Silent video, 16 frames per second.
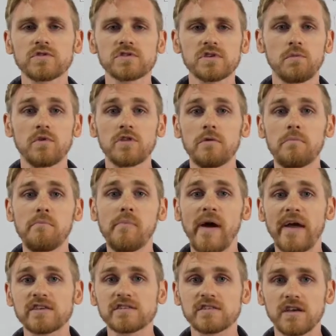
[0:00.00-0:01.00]
some of the
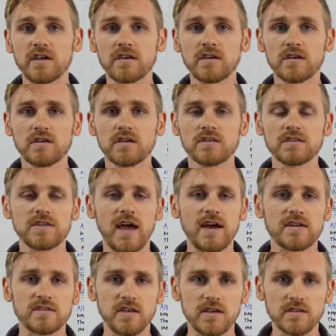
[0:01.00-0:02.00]
basic
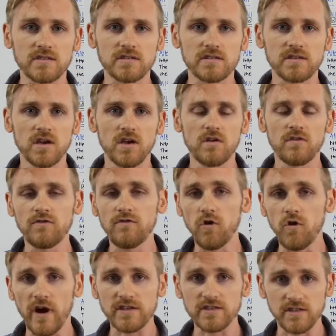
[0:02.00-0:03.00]
tactics
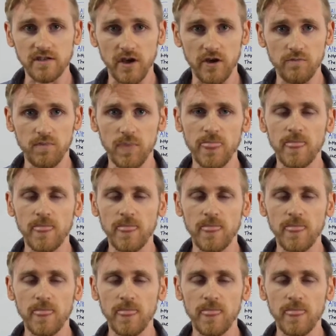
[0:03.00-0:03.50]
for SEO,